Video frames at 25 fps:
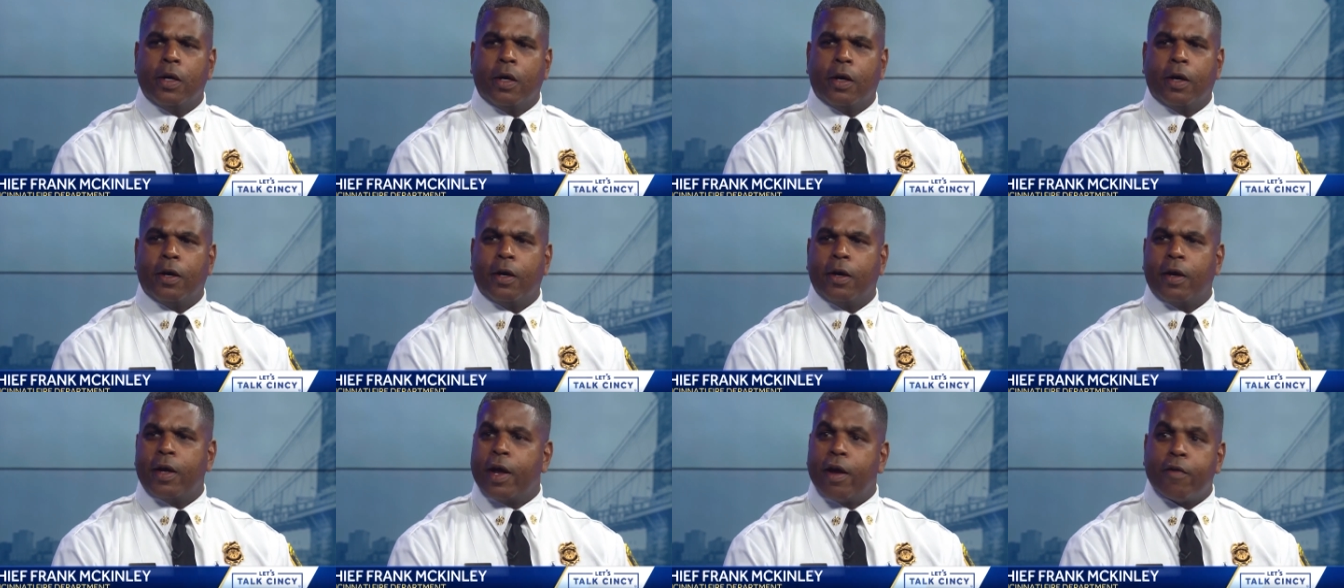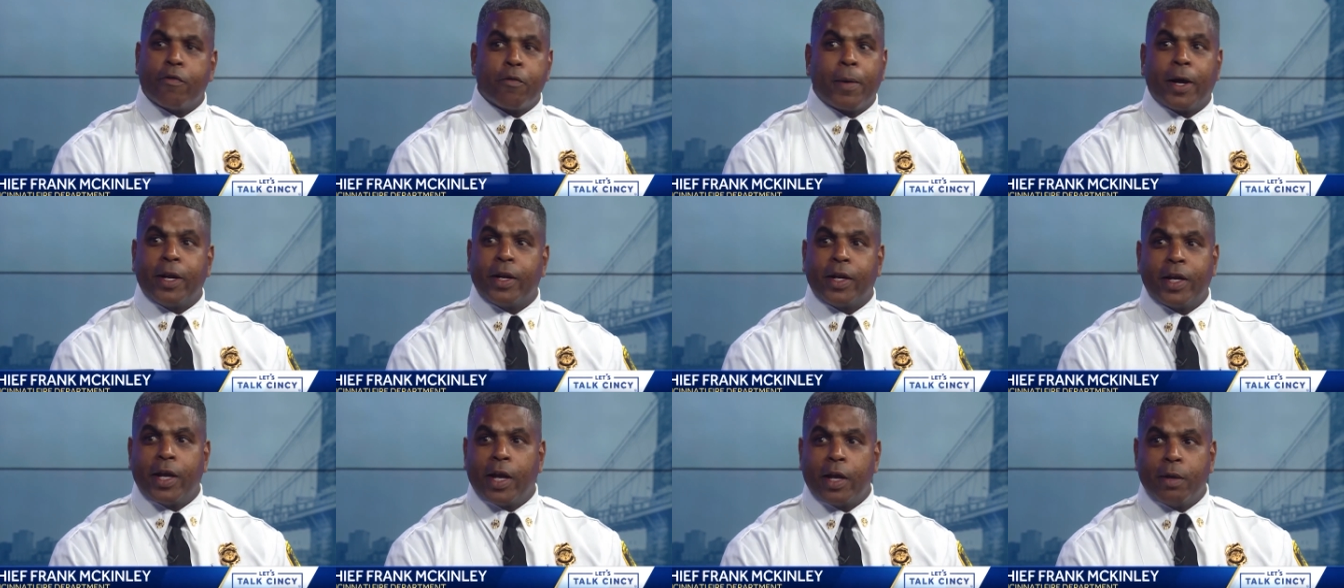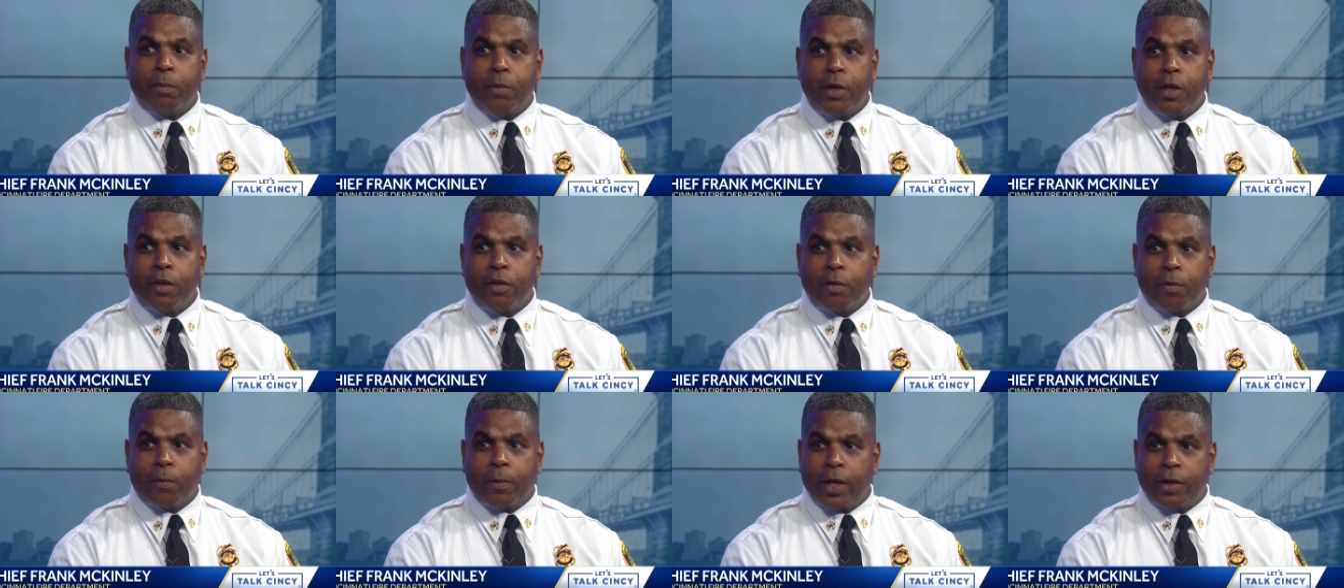uh, everybody can't be
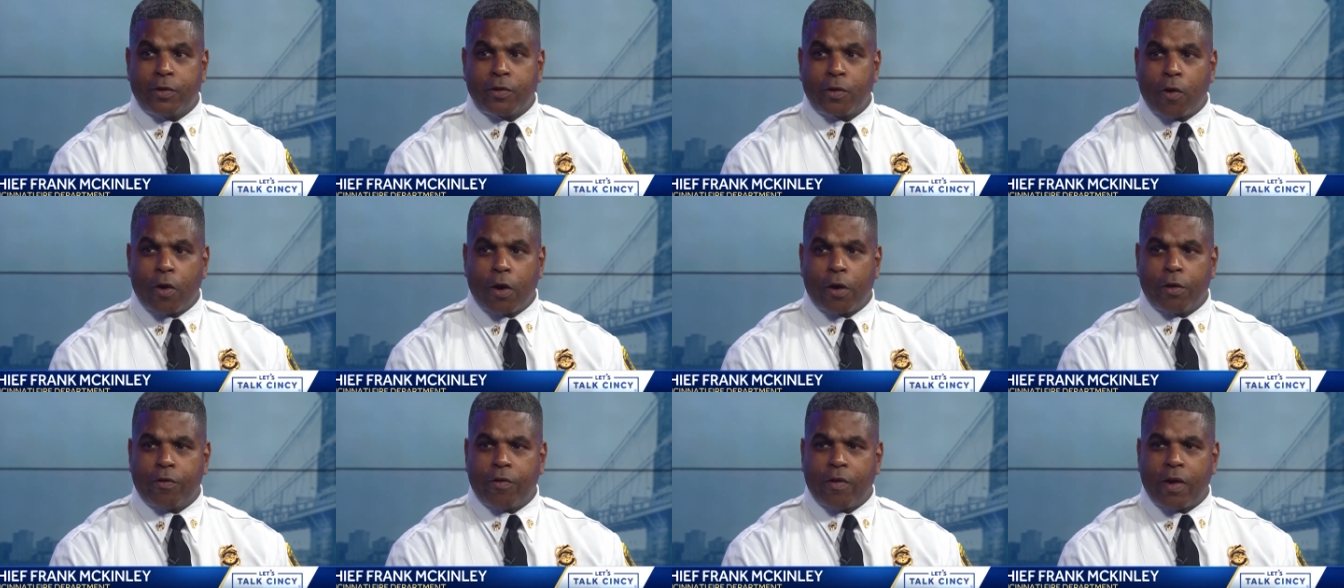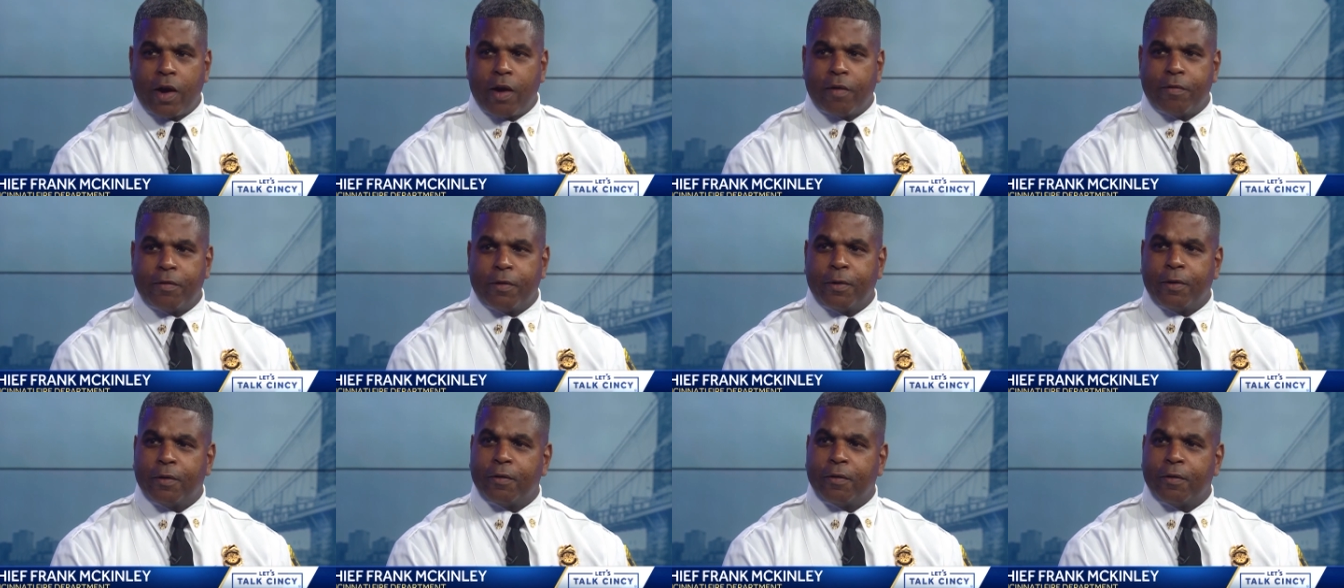the race car driver.